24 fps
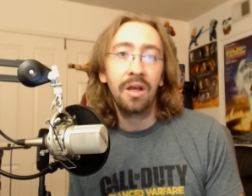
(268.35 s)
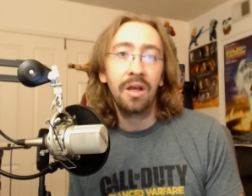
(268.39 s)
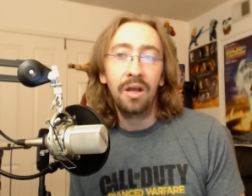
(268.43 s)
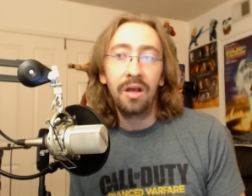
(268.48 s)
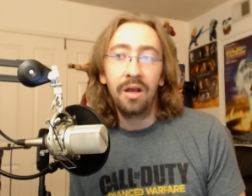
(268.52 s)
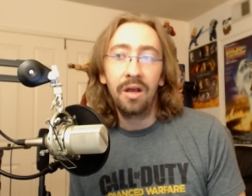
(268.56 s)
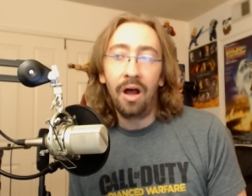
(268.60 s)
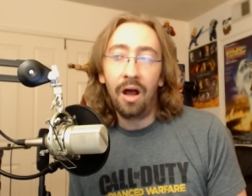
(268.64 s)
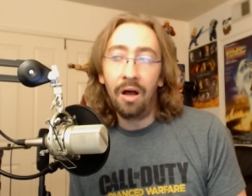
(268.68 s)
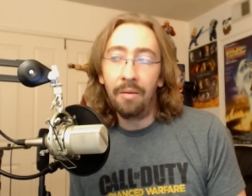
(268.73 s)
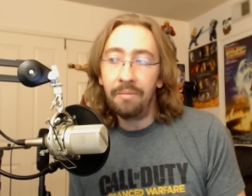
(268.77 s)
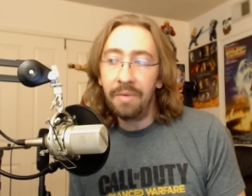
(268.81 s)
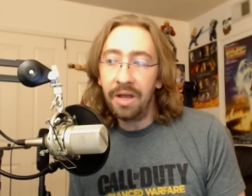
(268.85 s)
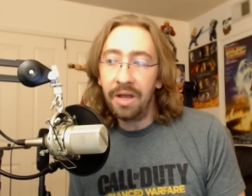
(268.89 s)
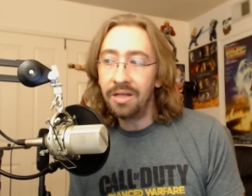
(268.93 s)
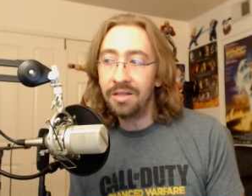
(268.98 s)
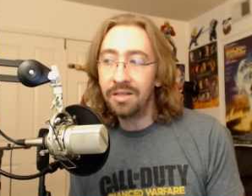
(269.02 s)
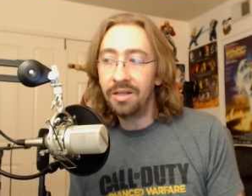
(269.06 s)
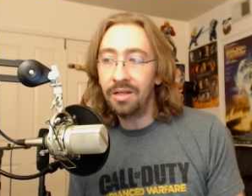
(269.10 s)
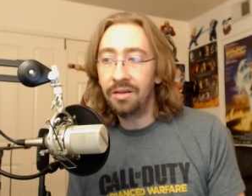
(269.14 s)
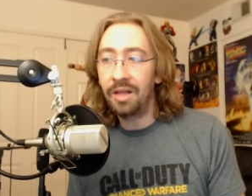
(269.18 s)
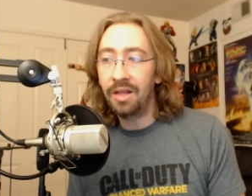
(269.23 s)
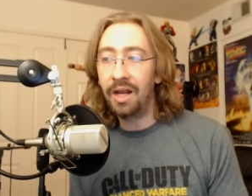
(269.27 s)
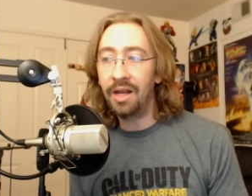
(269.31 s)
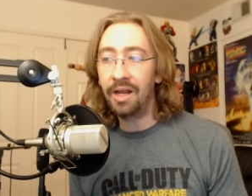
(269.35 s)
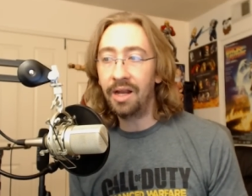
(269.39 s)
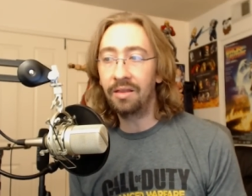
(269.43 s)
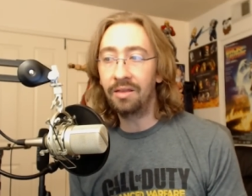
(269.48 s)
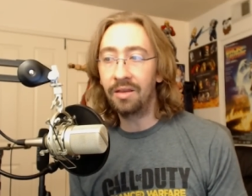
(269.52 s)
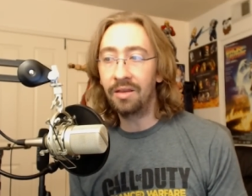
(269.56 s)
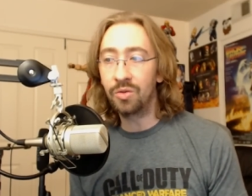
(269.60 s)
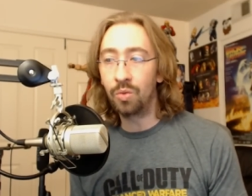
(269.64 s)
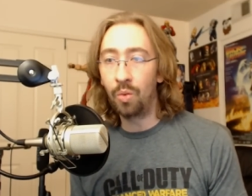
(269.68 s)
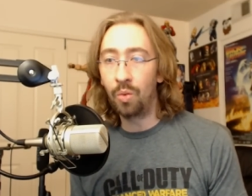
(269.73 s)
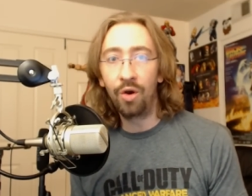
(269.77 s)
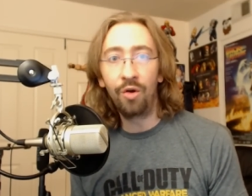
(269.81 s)
amazing that I get
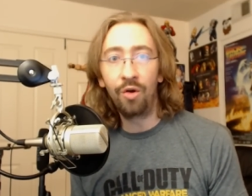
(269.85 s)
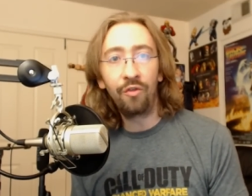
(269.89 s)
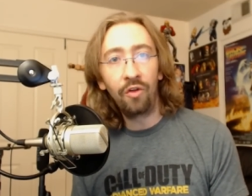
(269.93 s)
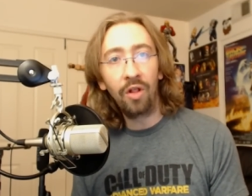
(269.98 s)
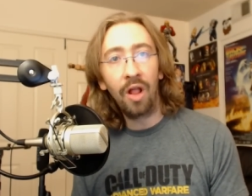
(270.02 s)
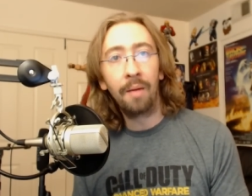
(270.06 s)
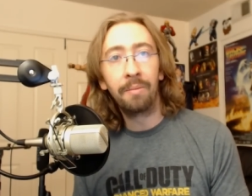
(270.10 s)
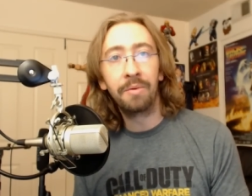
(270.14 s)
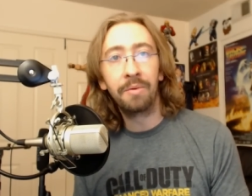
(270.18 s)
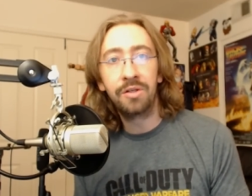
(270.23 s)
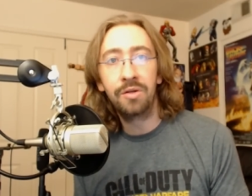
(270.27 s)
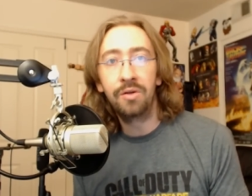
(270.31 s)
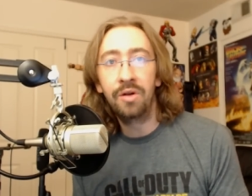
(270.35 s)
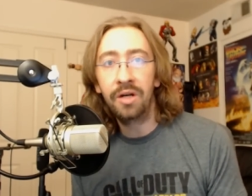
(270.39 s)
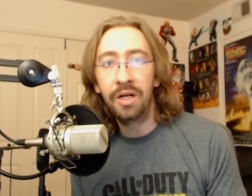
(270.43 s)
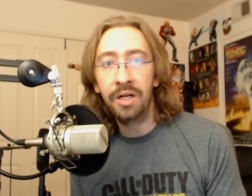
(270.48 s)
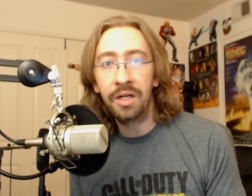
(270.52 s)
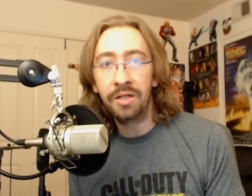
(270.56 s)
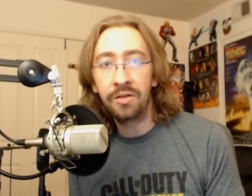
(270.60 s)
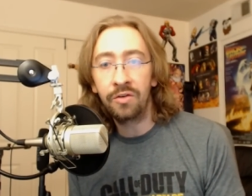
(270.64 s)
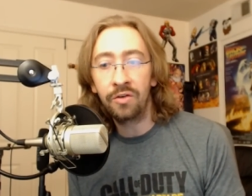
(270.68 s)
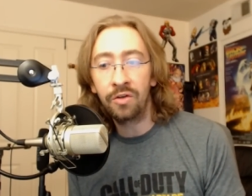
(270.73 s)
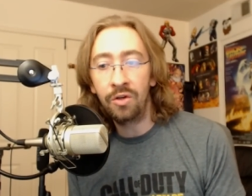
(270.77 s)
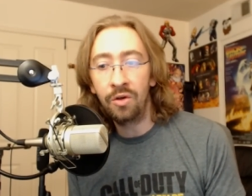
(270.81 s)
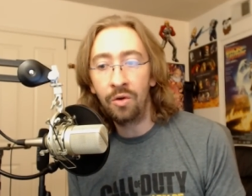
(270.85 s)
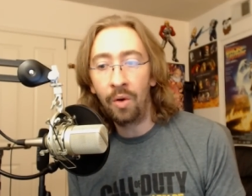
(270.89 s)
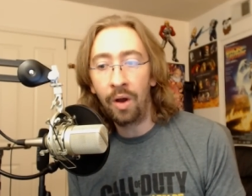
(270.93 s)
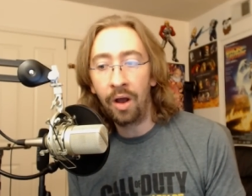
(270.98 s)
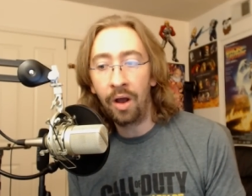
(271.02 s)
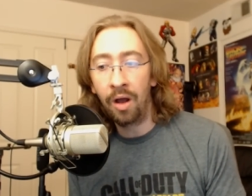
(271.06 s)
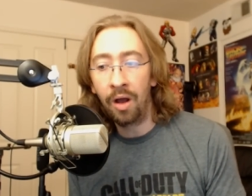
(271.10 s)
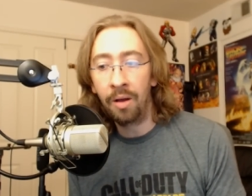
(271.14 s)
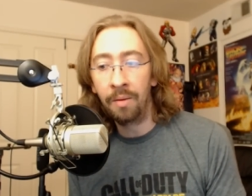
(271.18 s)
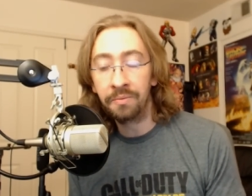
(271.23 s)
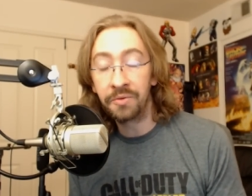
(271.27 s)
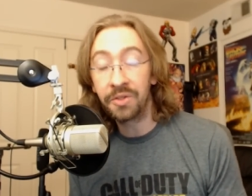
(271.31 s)
this wonderful opportunity to
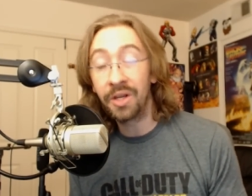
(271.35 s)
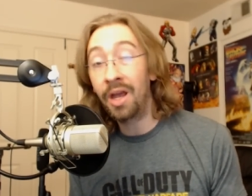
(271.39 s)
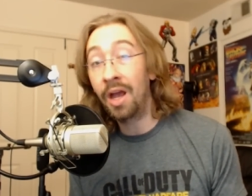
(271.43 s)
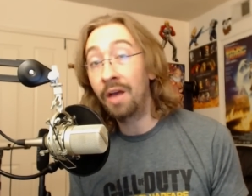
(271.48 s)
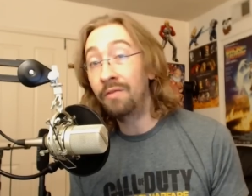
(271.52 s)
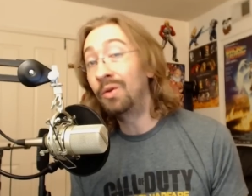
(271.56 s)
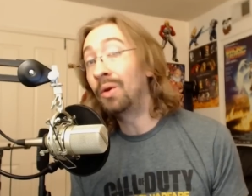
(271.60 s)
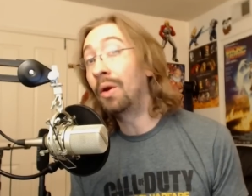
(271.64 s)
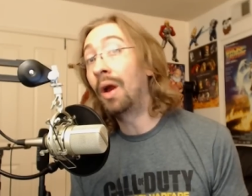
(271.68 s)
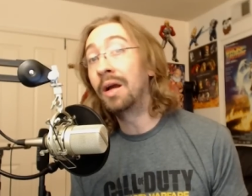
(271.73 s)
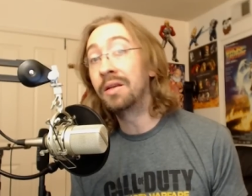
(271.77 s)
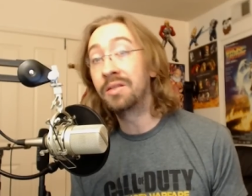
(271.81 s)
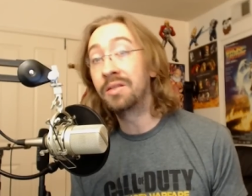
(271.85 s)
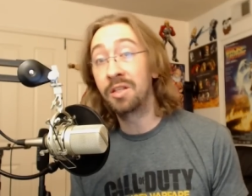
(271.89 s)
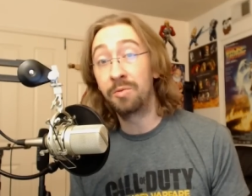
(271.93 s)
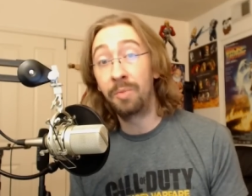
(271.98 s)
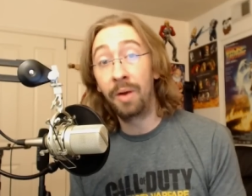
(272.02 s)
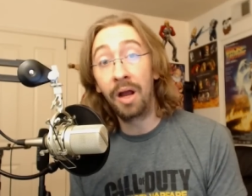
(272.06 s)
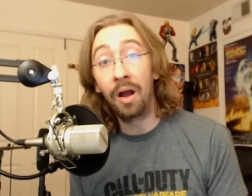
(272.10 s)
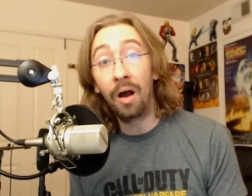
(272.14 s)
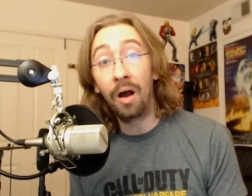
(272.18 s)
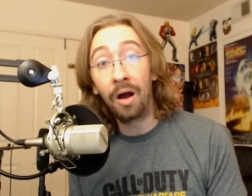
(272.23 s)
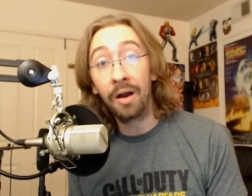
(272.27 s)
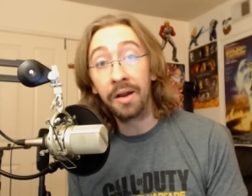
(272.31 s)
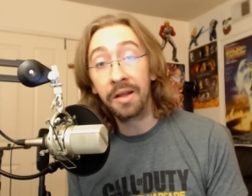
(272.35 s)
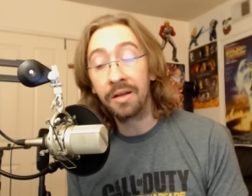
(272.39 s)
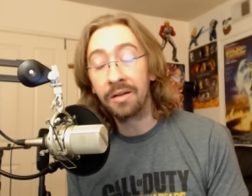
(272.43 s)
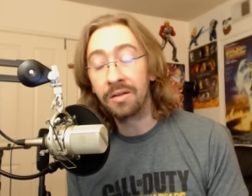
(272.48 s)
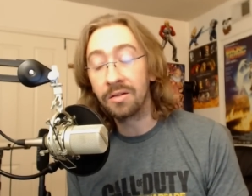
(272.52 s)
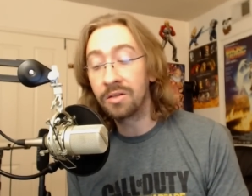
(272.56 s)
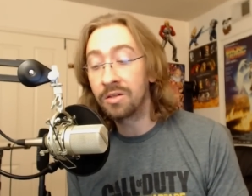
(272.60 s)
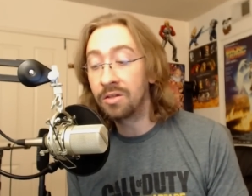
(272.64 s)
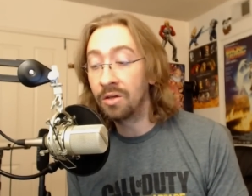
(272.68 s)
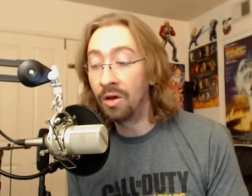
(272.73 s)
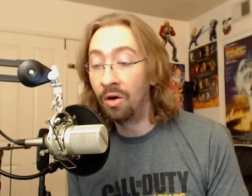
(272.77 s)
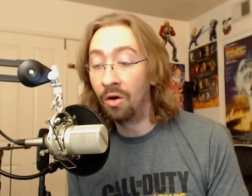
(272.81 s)
have you guys as my audience,
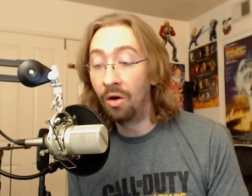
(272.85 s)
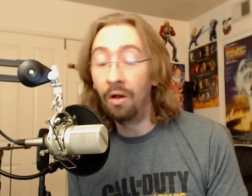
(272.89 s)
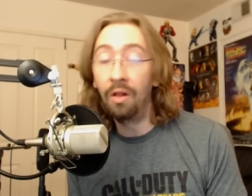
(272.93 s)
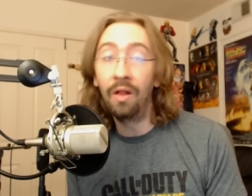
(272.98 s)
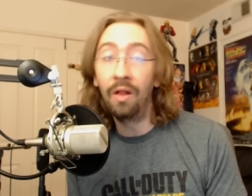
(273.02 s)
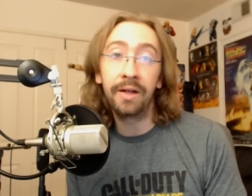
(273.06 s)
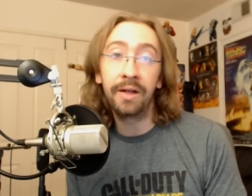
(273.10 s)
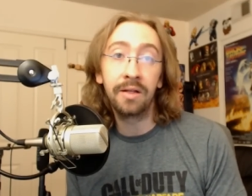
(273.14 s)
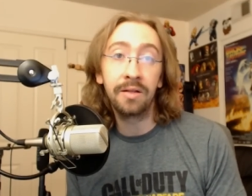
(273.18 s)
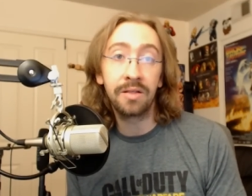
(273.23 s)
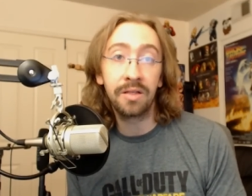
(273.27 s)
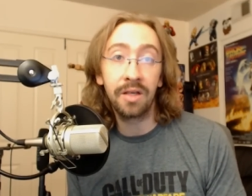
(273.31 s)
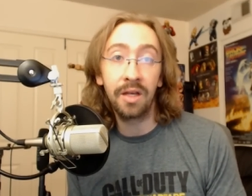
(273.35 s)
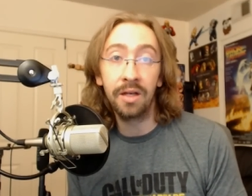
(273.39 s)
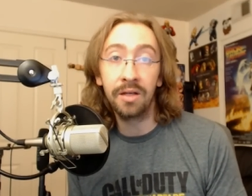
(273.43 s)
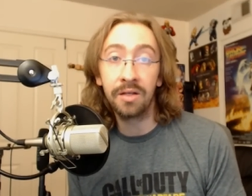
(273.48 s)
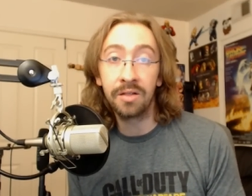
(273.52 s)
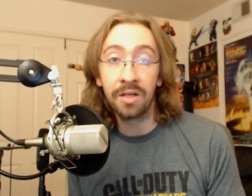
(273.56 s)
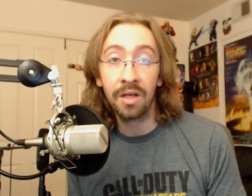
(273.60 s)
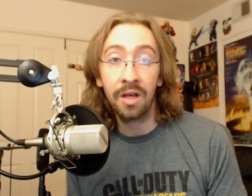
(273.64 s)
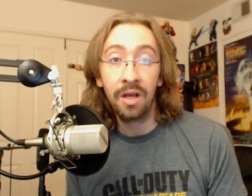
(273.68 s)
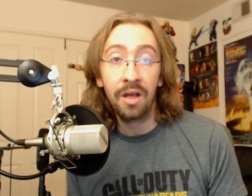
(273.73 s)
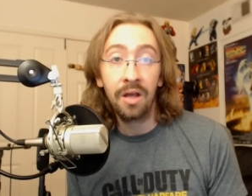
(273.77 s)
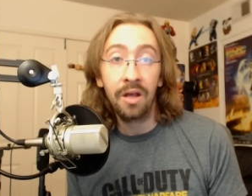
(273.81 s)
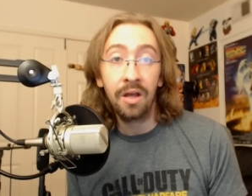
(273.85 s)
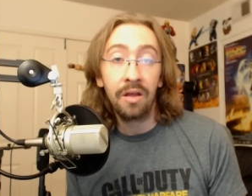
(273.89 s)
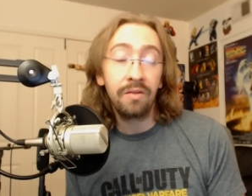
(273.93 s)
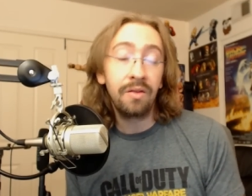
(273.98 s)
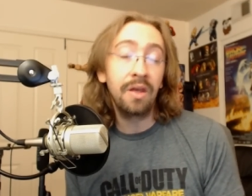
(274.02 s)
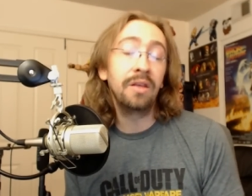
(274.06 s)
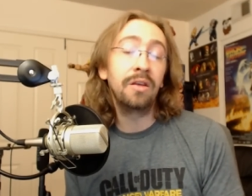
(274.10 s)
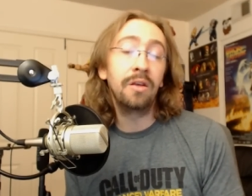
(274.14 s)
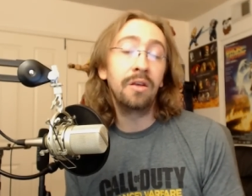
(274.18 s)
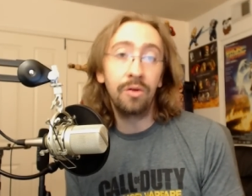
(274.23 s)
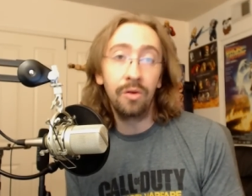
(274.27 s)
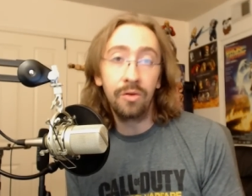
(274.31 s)
so all I can say is
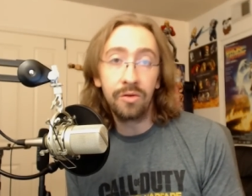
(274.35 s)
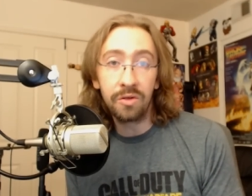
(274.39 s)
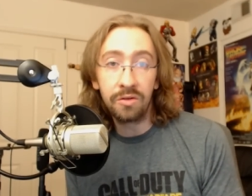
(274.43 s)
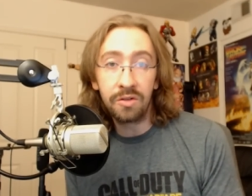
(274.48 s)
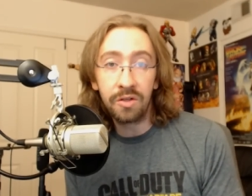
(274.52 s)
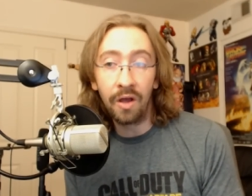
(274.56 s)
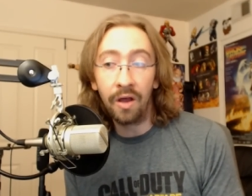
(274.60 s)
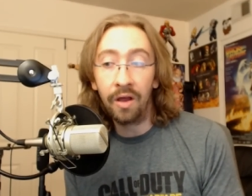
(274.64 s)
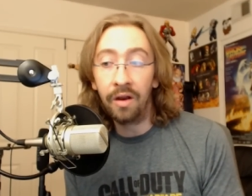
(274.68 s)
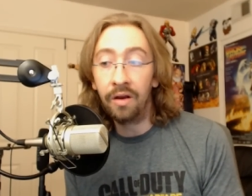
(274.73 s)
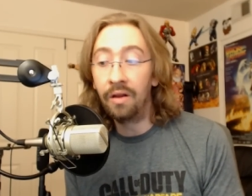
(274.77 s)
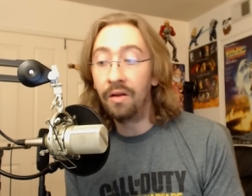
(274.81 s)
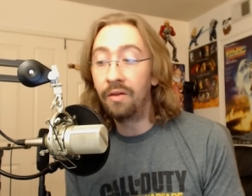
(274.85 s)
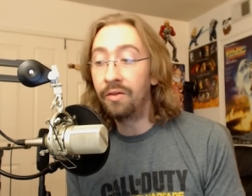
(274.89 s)
thank you dudes a ton.